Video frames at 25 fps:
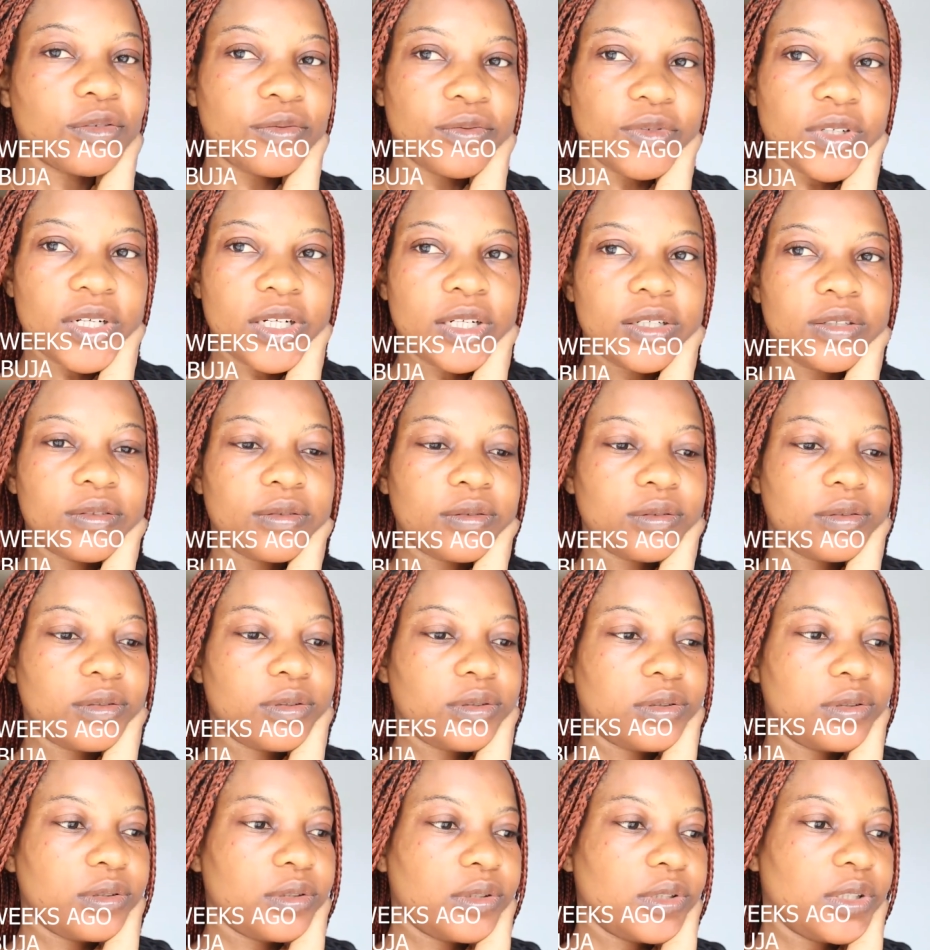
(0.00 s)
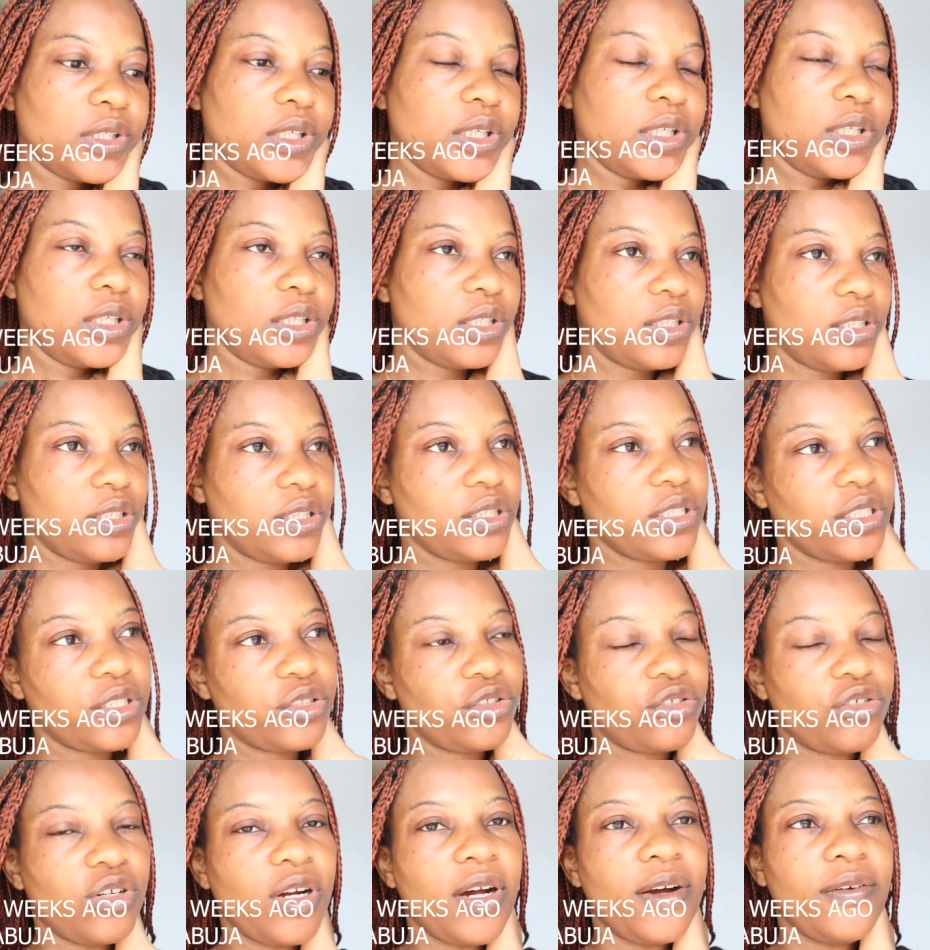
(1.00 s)
around. They
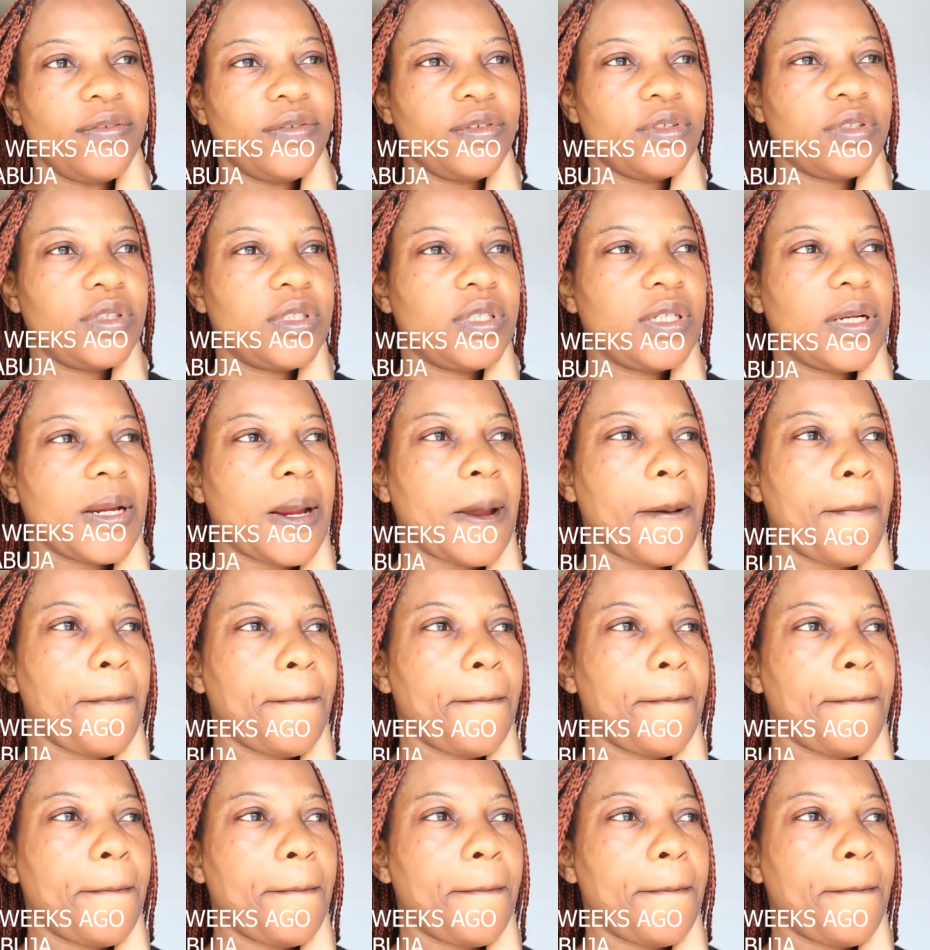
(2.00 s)
traveled.